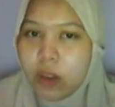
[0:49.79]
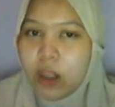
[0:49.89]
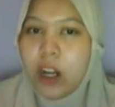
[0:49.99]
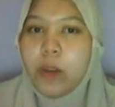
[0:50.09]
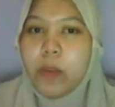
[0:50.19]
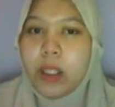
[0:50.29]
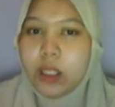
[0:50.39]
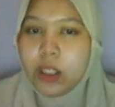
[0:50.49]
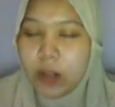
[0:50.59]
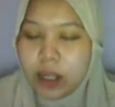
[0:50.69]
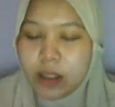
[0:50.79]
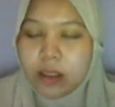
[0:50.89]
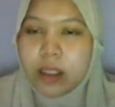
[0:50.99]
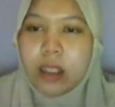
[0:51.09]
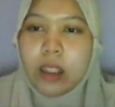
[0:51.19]
that are being
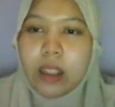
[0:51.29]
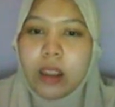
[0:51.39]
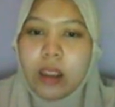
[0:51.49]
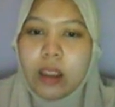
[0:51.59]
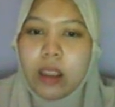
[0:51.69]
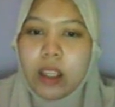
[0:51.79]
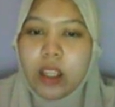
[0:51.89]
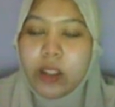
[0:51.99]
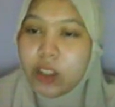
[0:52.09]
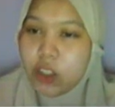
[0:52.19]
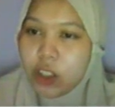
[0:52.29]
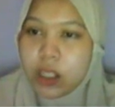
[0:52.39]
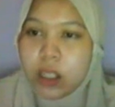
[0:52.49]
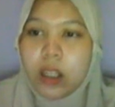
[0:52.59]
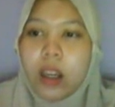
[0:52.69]
raised in the
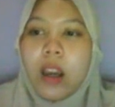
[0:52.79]
research.